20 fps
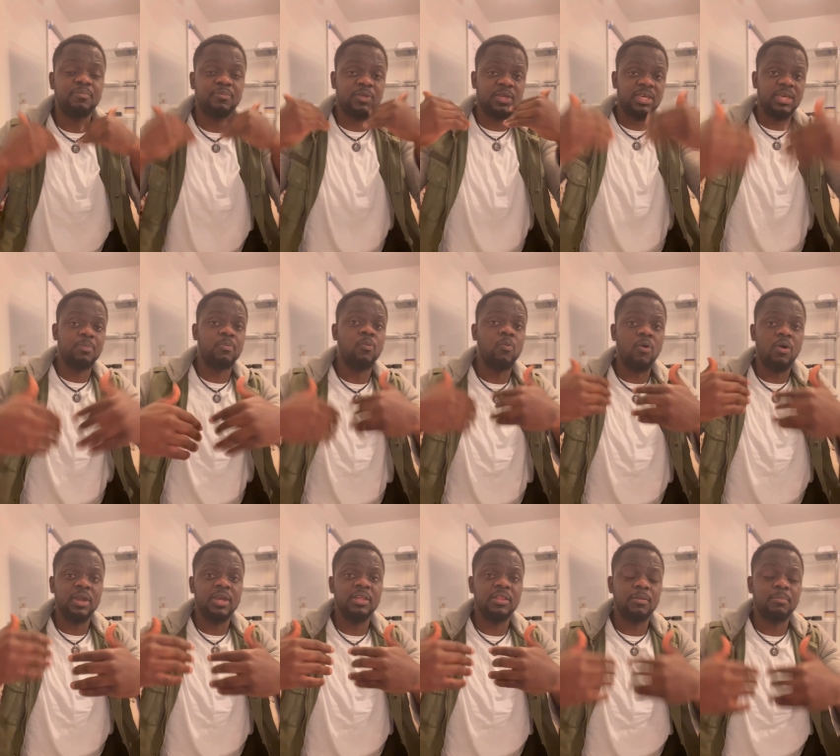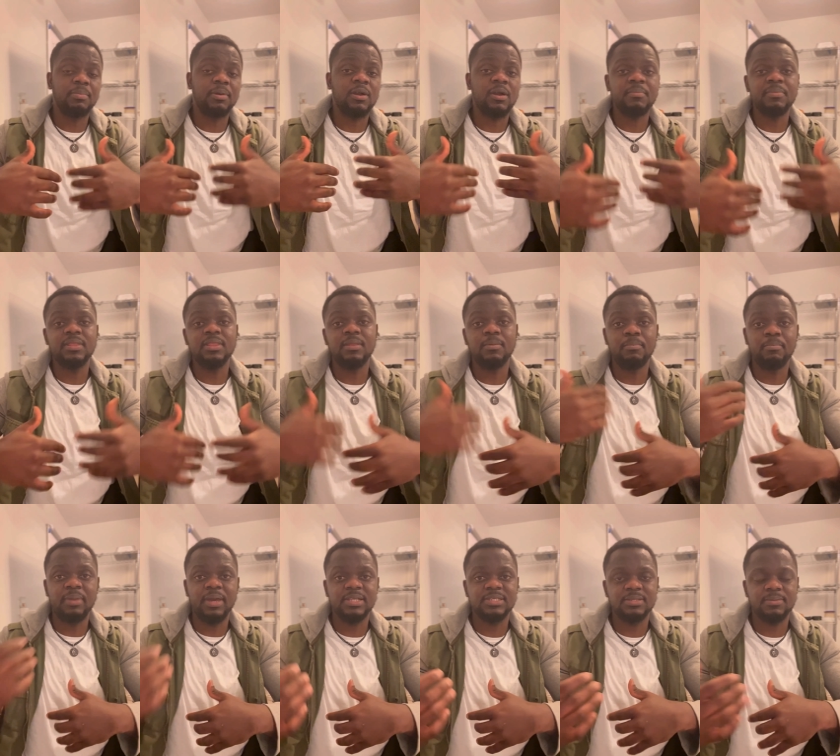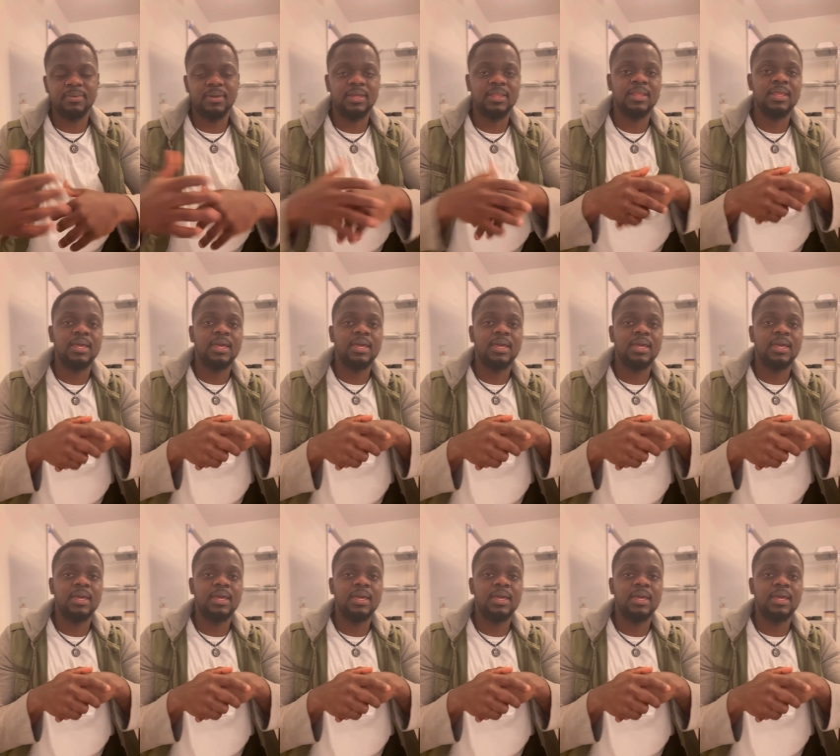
Keep walking on becoming the better man.